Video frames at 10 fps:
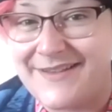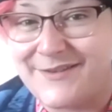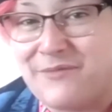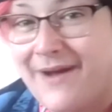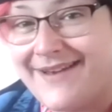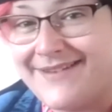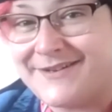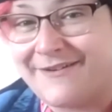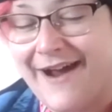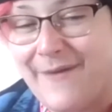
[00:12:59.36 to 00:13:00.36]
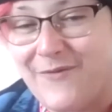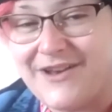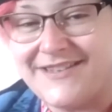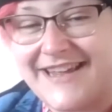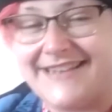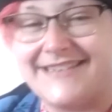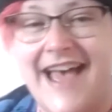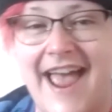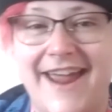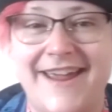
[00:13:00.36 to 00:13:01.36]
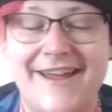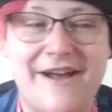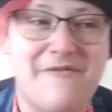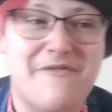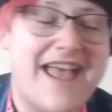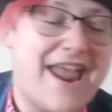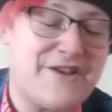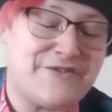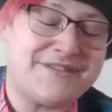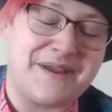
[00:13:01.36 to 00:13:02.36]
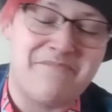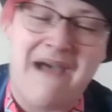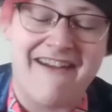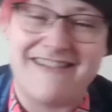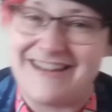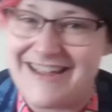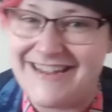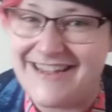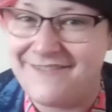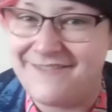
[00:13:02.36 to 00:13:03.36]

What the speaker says: It's on my Instagram, which is a interesting parody. If